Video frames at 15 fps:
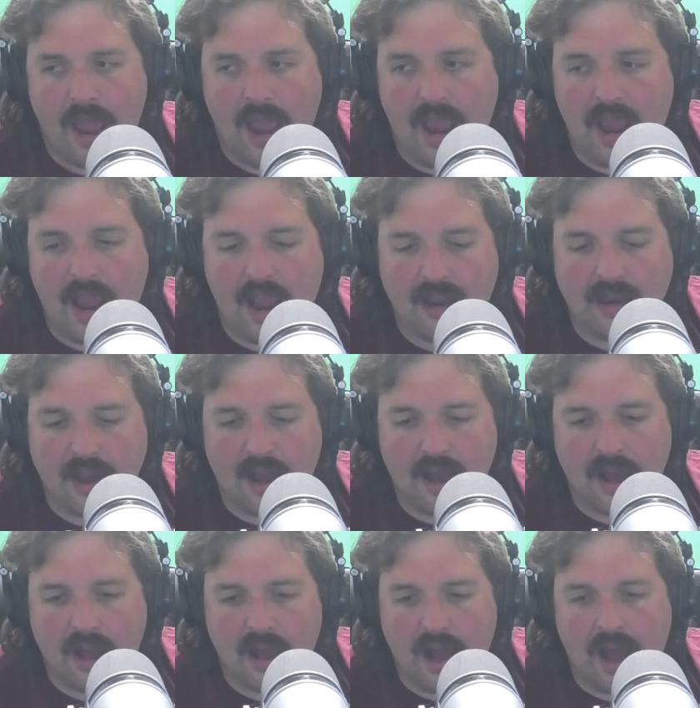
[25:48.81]
And
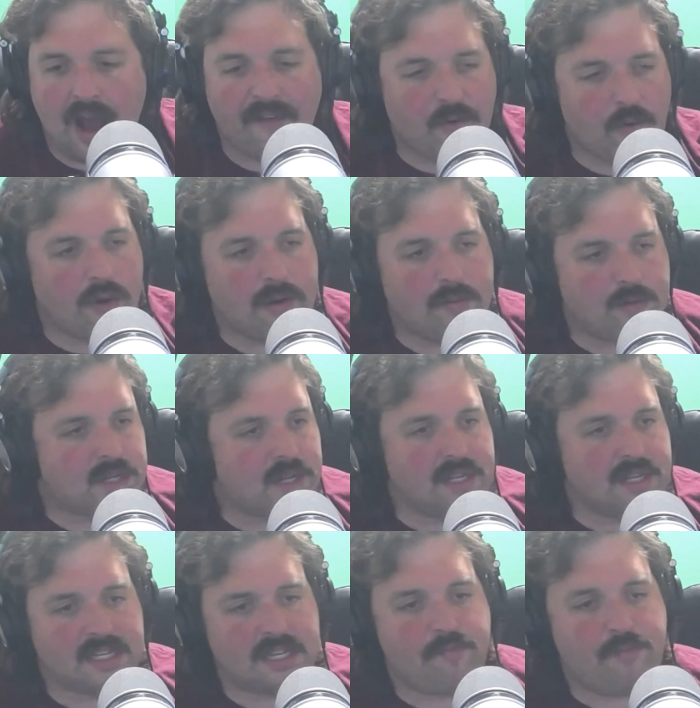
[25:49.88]
I, for one, I'm just going to
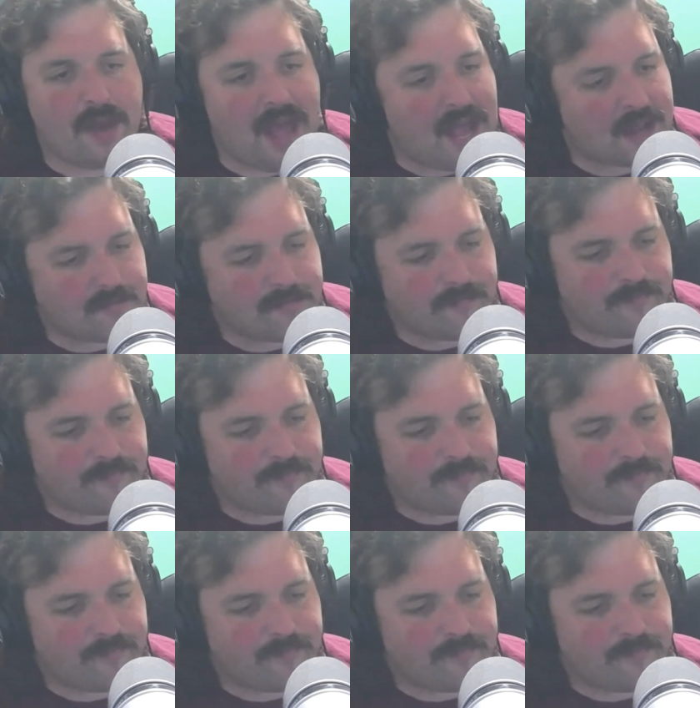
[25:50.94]
sit back,